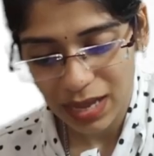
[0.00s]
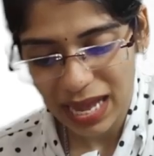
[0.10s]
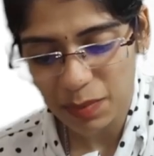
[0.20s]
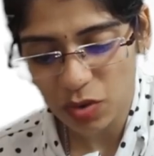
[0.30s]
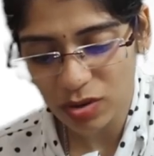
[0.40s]

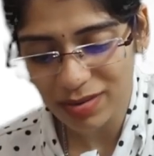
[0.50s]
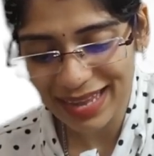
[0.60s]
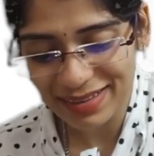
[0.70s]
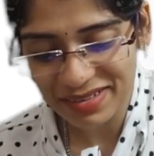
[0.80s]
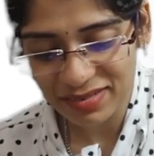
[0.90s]
I'm not
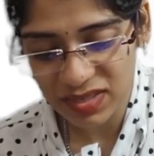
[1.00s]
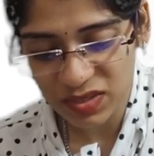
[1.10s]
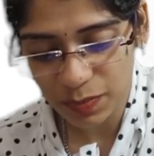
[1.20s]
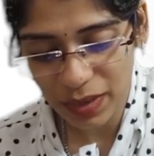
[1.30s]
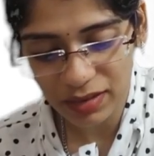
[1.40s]
liking this
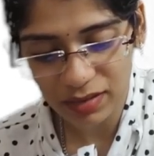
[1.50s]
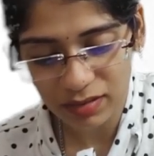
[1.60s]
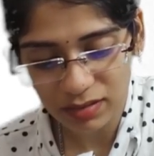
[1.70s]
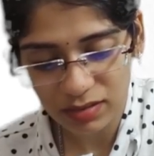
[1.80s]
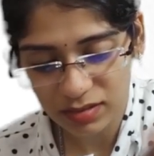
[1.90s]
pen.
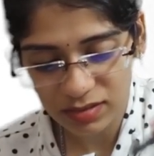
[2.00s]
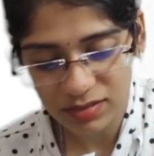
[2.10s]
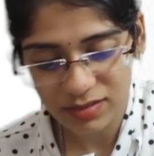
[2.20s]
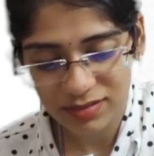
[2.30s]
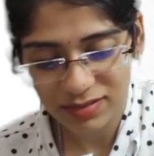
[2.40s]

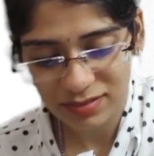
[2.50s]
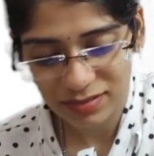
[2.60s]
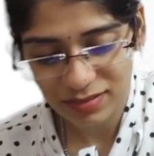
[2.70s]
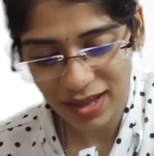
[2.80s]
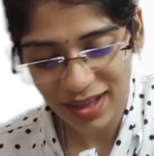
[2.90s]

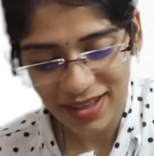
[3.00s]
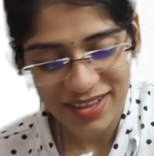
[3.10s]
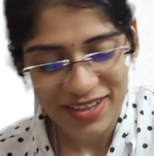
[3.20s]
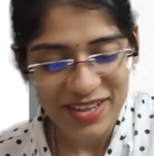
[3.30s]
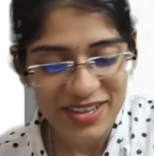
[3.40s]
Yeah.
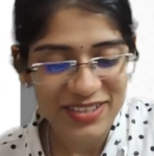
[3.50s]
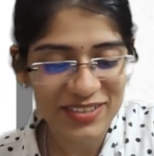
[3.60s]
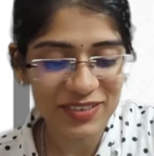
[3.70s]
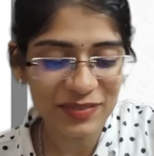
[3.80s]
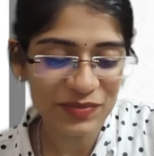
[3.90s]

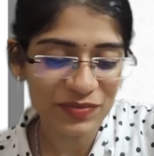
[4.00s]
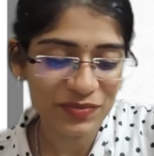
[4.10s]
So,